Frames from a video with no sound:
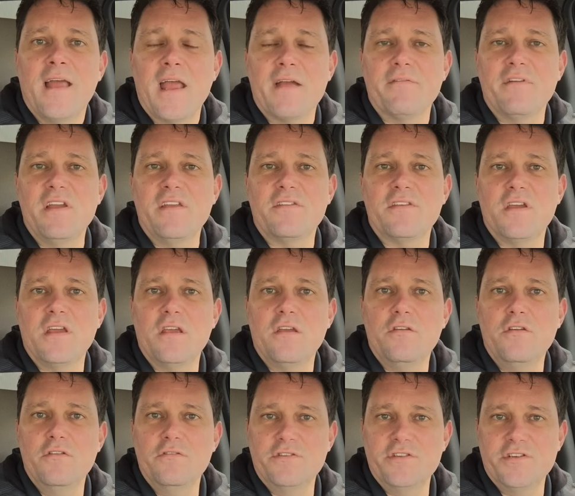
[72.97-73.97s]

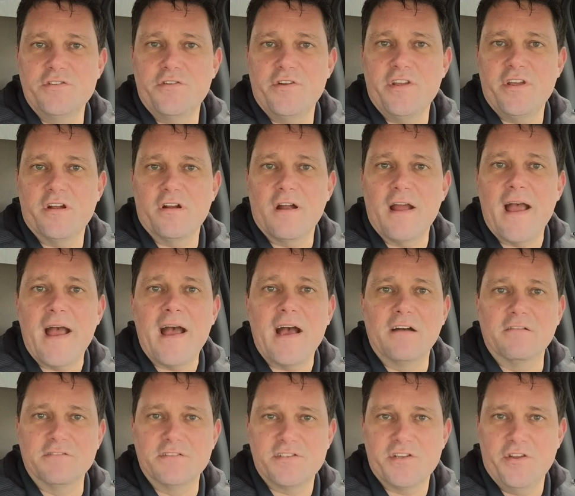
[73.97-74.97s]
Everything you do to your
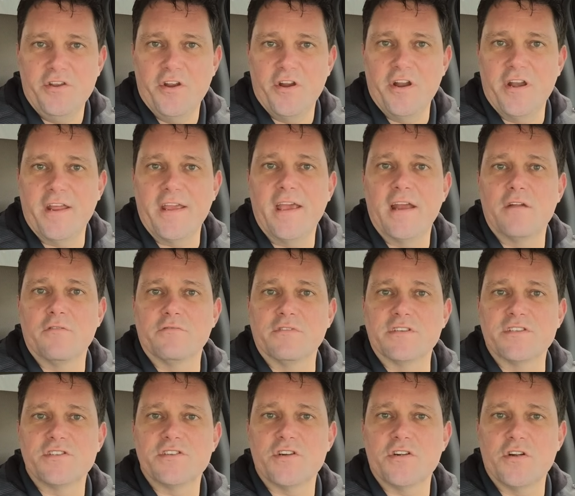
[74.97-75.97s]
house, you're going to get a
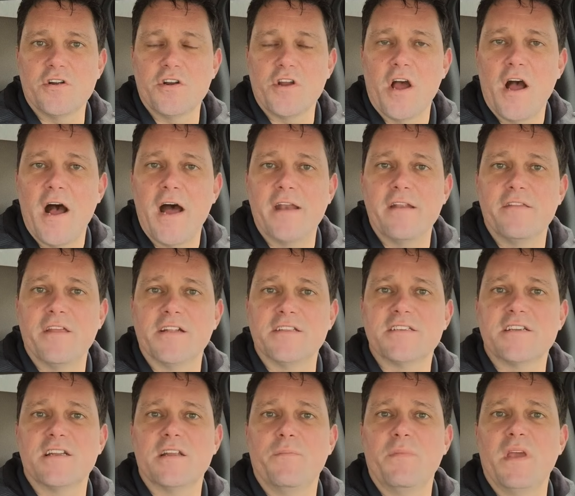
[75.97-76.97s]
return on
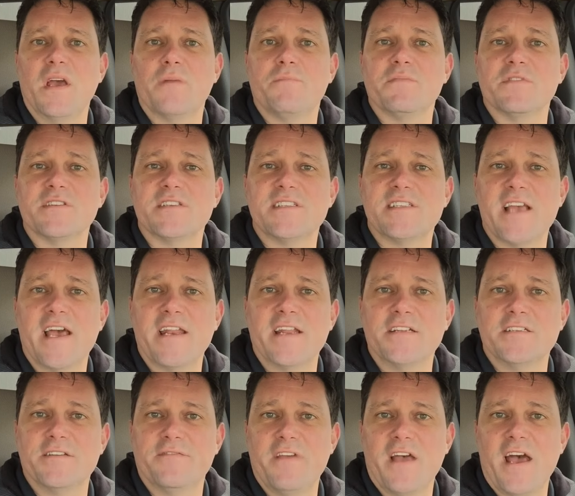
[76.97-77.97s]
that's going to be a
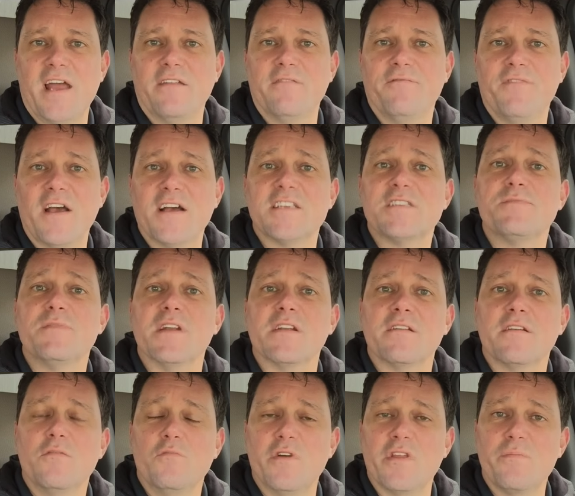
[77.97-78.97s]
percentage of that investment.
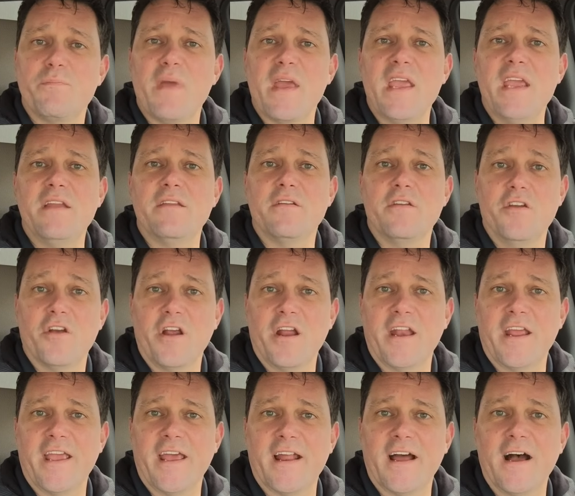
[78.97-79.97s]
With paint, you're going
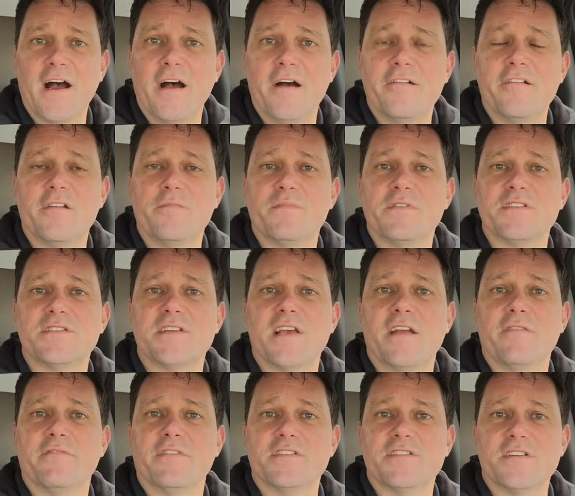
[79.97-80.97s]
to get
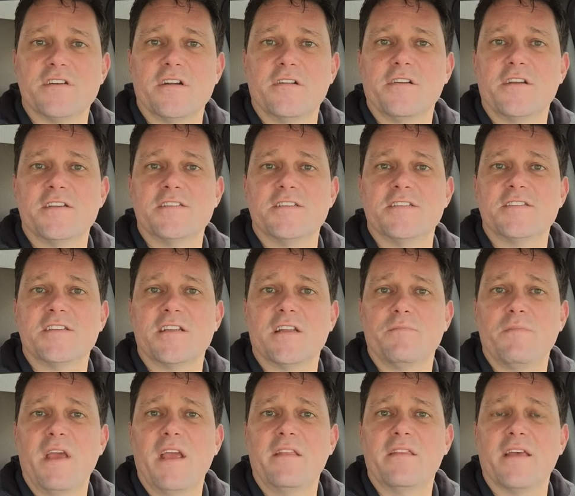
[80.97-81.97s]
100% return because it's going to
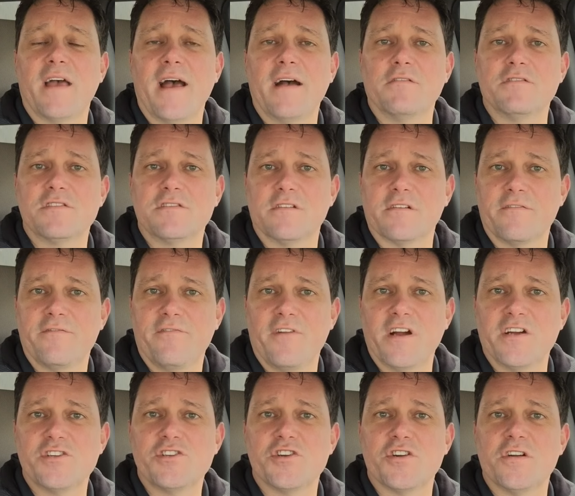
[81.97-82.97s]
make the house look
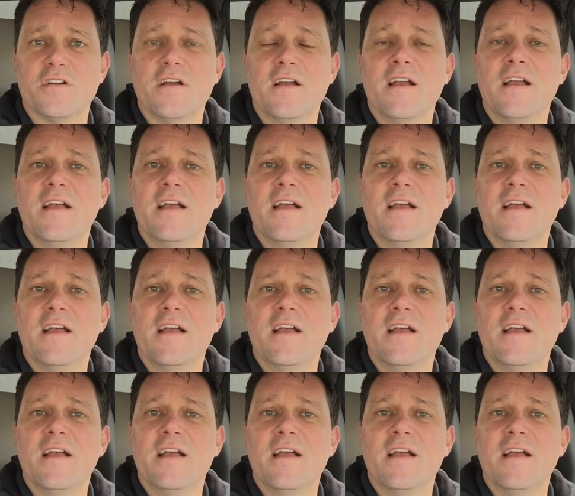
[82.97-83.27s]
fresher